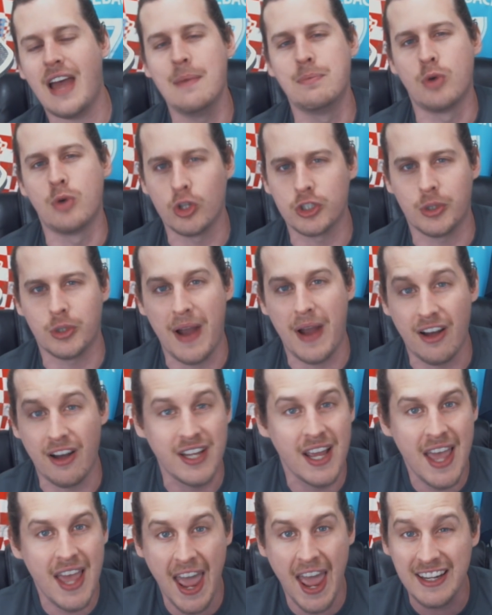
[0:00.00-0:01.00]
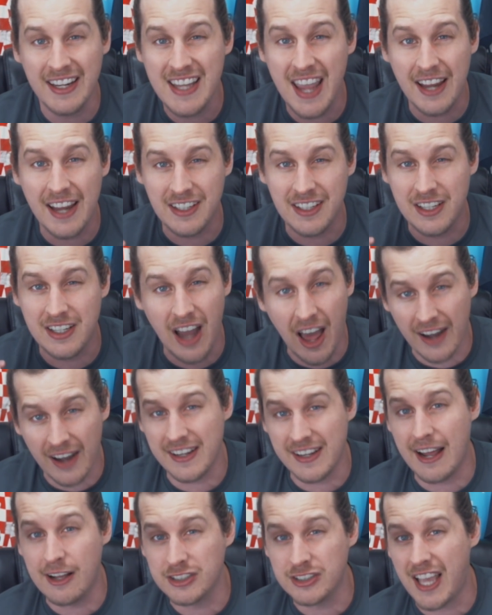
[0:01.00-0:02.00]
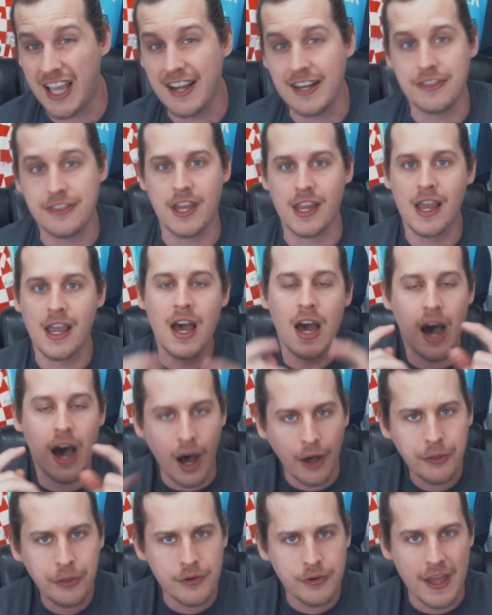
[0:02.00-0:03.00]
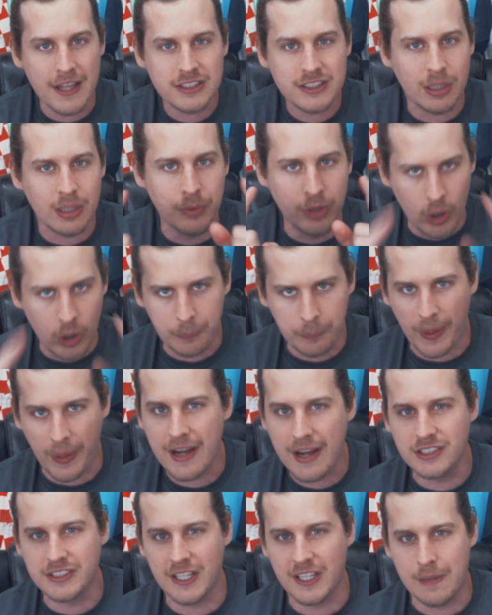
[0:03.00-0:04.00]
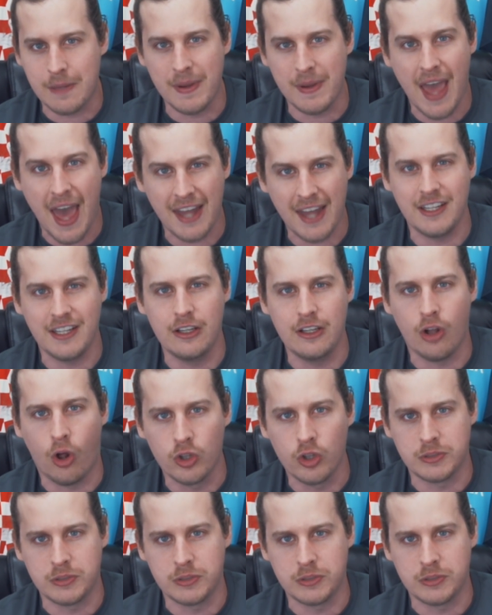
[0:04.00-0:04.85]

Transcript: time rolled around, and EA did not announce anything other than some new players that have been added into